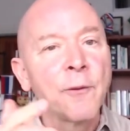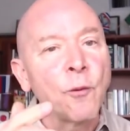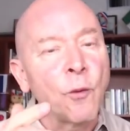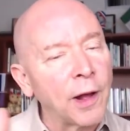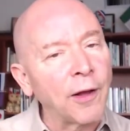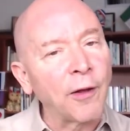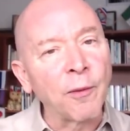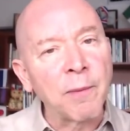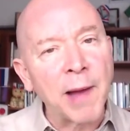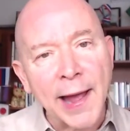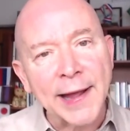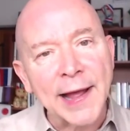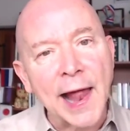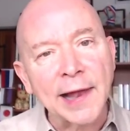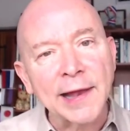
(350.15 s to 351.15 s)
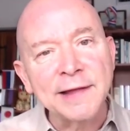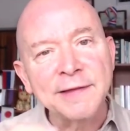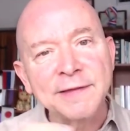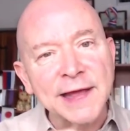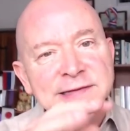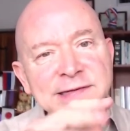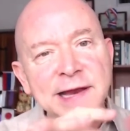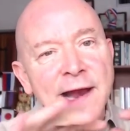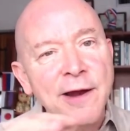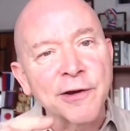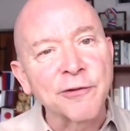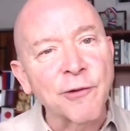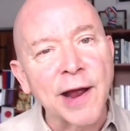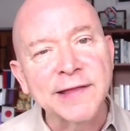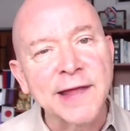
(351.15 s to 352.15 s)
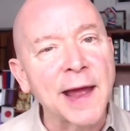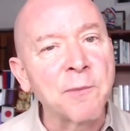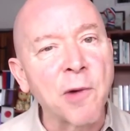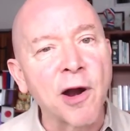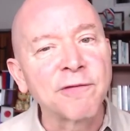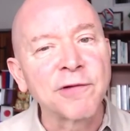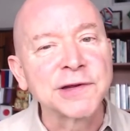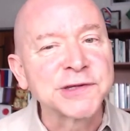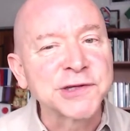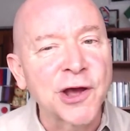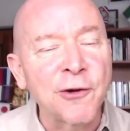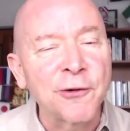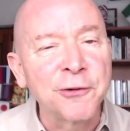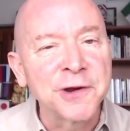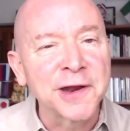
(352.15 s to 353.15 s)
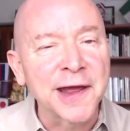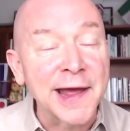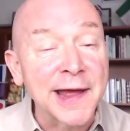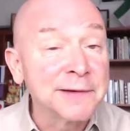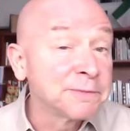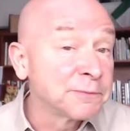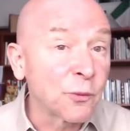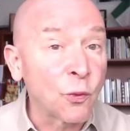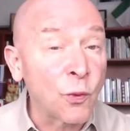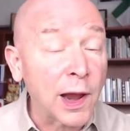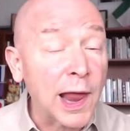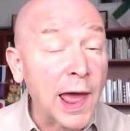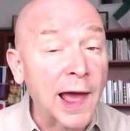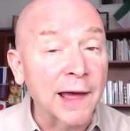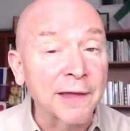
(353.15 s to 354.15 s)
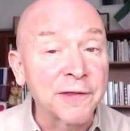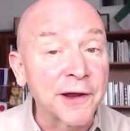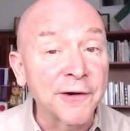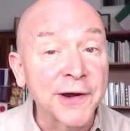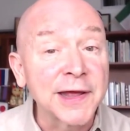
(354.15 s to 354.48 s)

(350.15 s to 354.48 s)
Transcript: Well, by golly, they sit down and write that marvelous code, and voila, there it